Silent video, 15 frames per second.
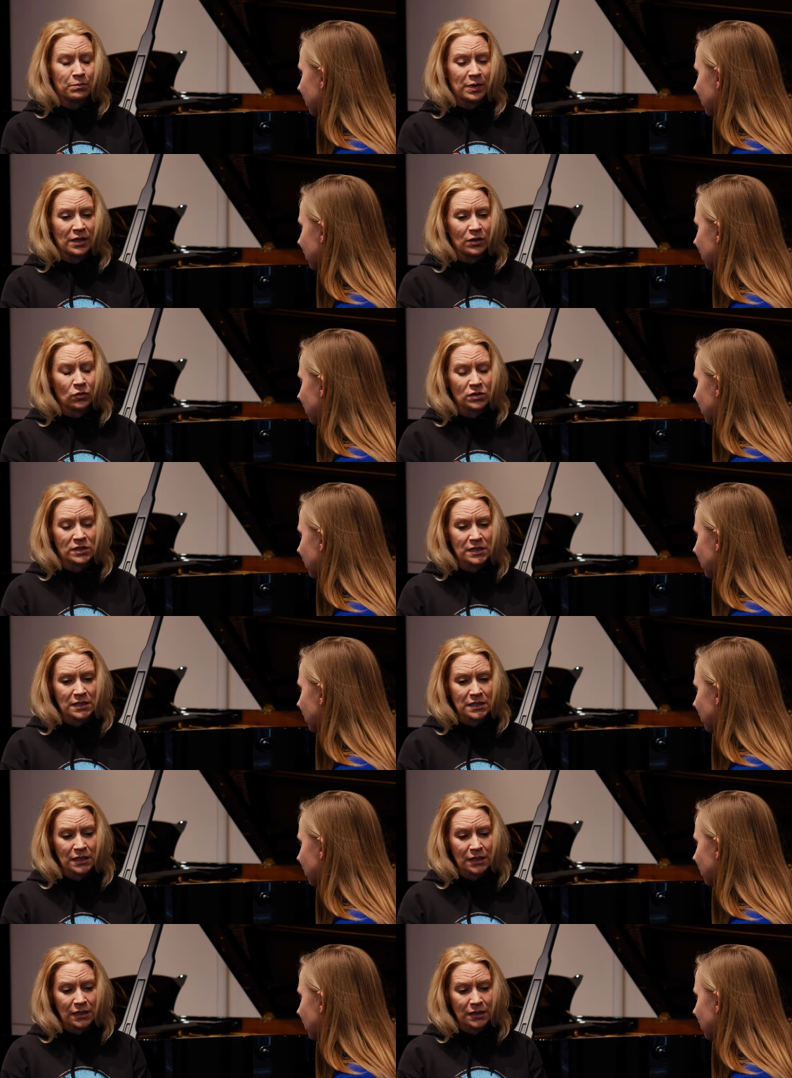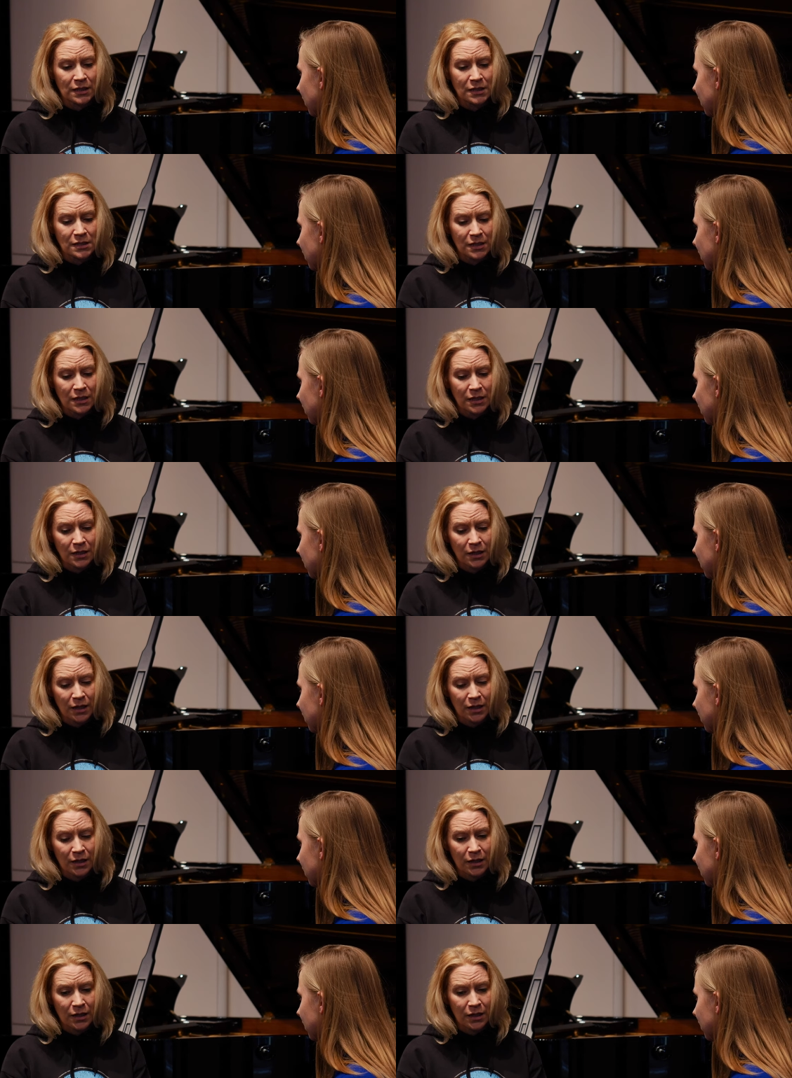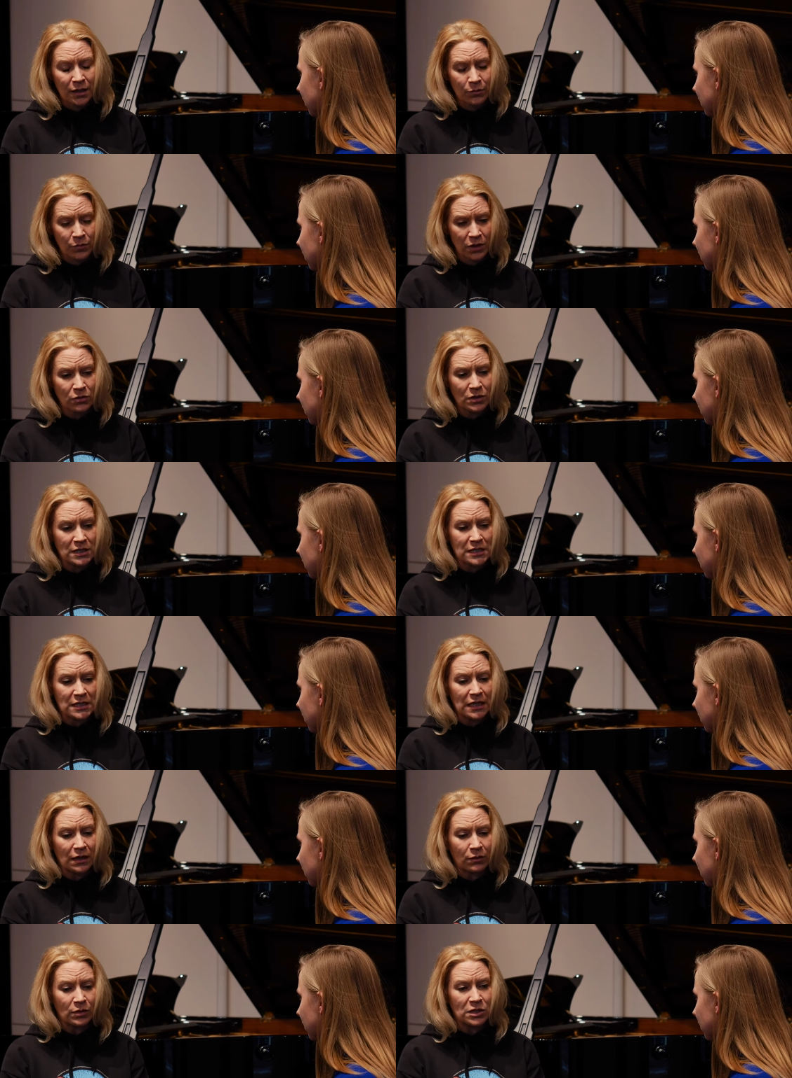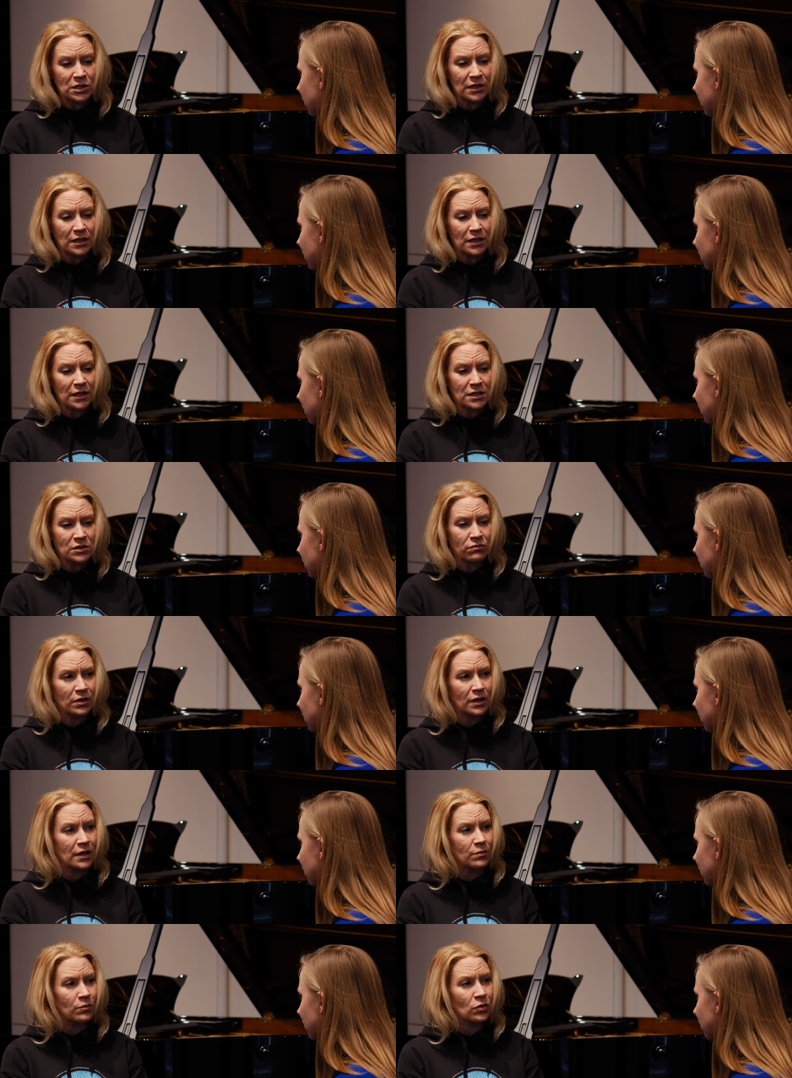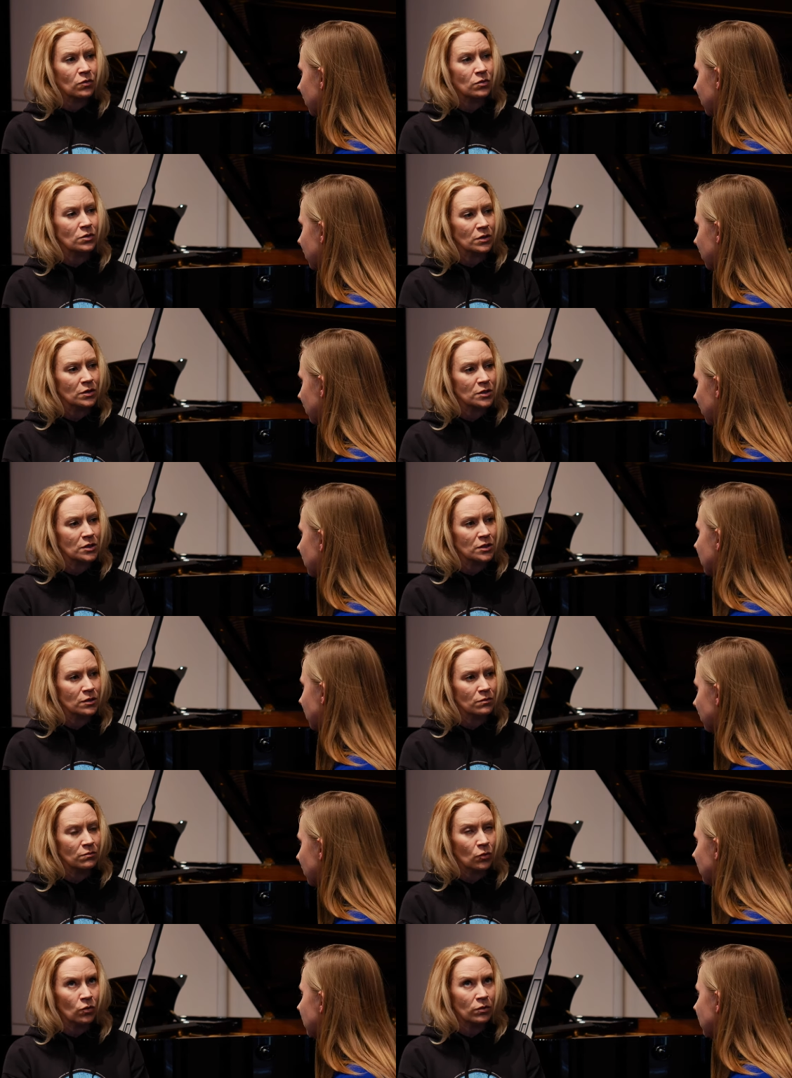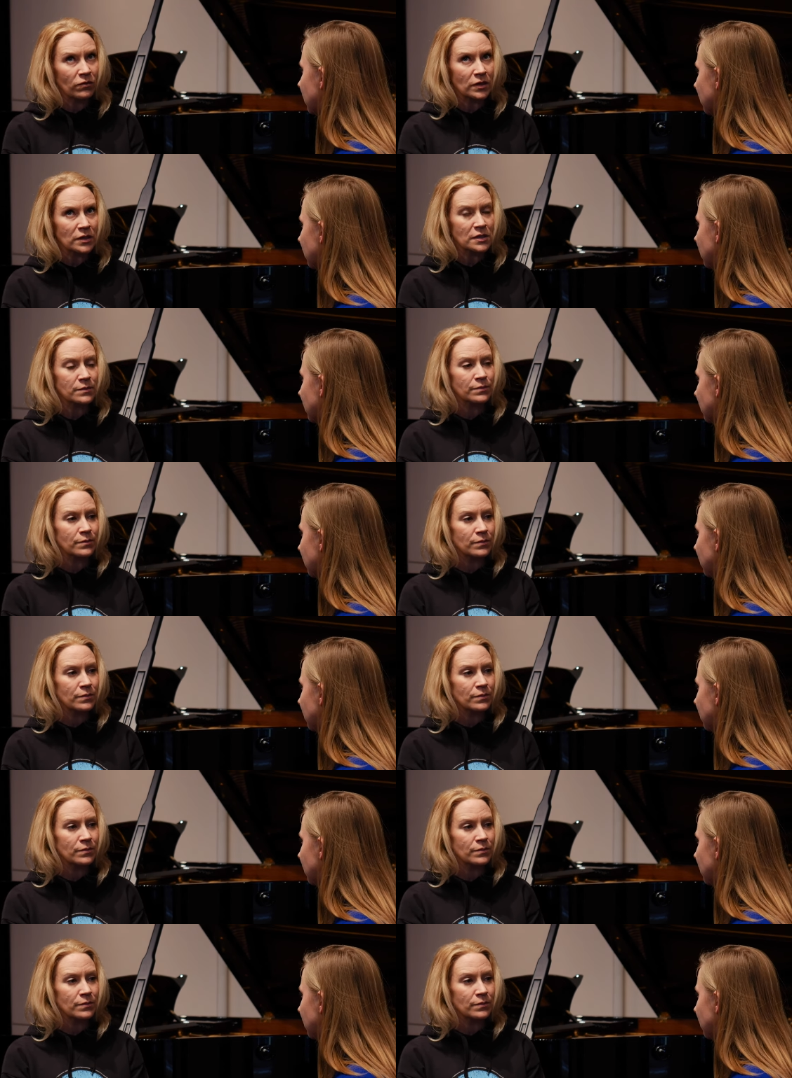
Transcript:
Speaker 1: but you're still, there's a, a community, which I think is really important to all of us.